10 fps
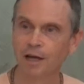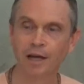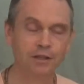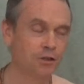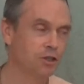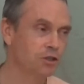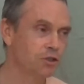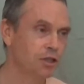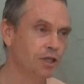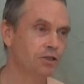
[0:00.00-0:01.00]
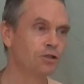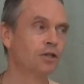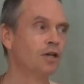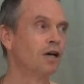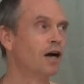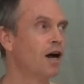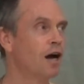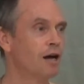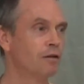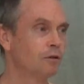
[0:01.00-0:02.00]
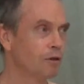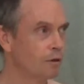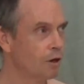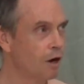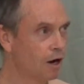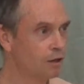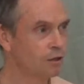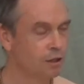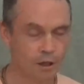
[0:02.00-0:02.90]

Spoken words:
and that these things are